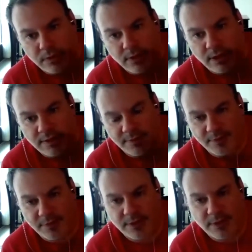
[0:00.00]
That
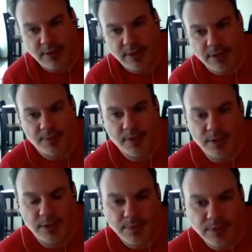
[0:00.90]
differs slightly depending
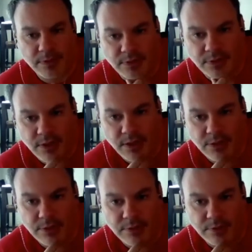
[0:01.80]
on the person you're
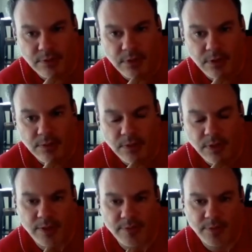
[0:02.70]
talking to.
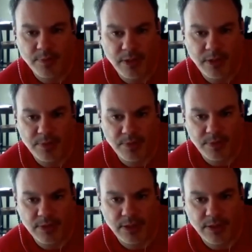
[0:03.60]
Like I've heard many people
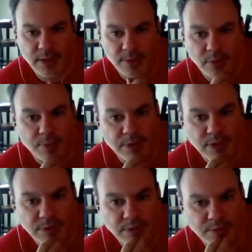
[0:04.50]
say that Moby
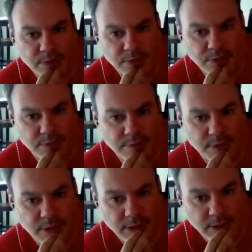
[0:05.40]
Dick was about searching for
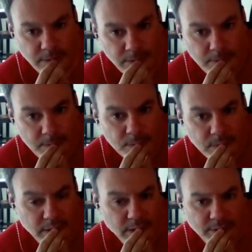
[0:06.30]
God.
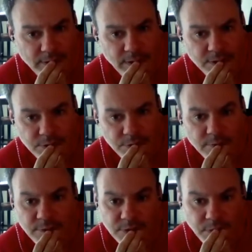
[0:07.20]
And I think that's true
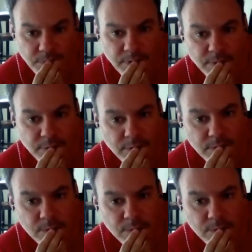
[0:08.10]
for some people.